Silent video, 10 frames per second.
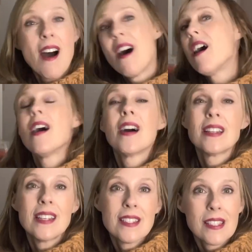on
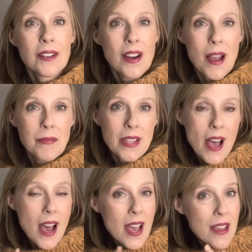Instagram
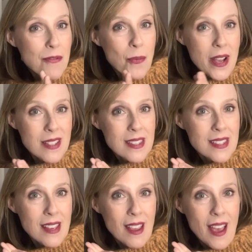Live
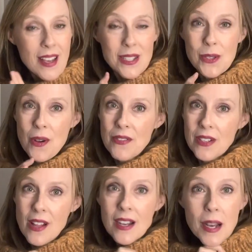Wednesday at 12
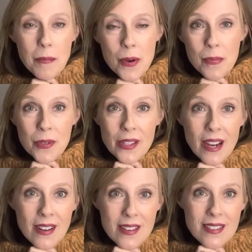o'clock on
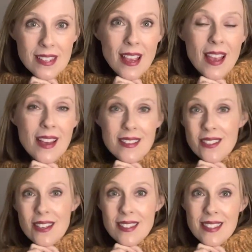Boboleros, and
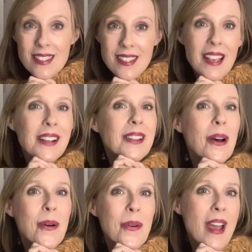just to say hello,